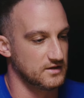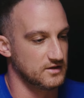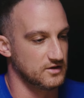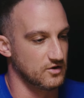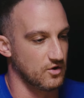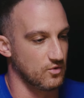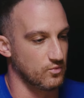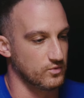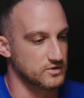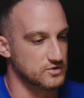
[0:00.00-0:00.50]
you
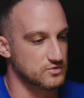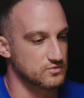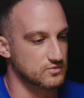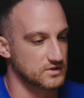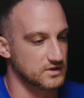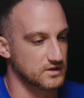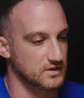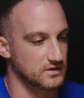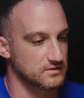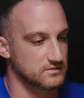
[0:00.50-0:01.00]
know when you
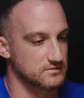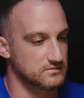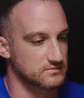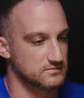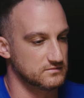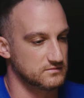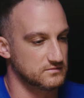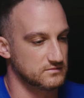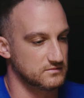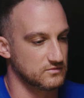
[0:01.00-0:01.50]
can
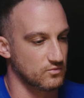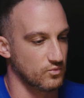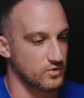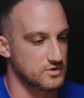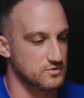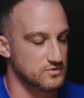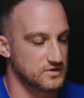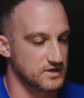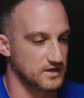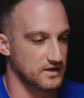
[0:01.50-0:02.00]
when
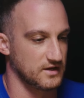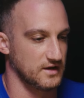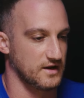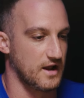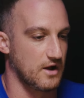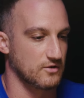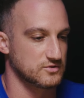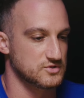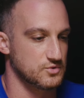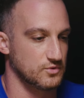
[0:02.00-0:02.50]
you kick it
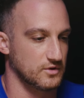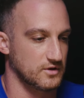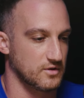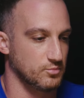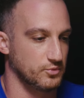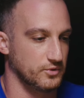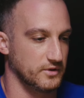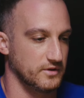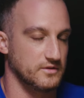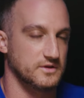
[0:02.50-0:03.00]
out to a
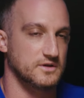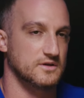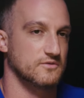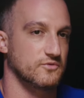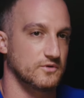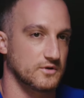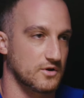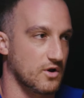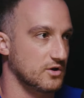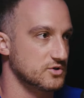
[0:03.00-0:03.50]
completely
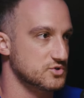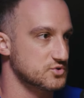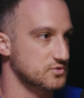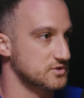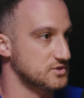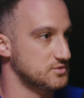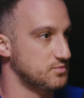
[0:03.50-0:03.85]
different country,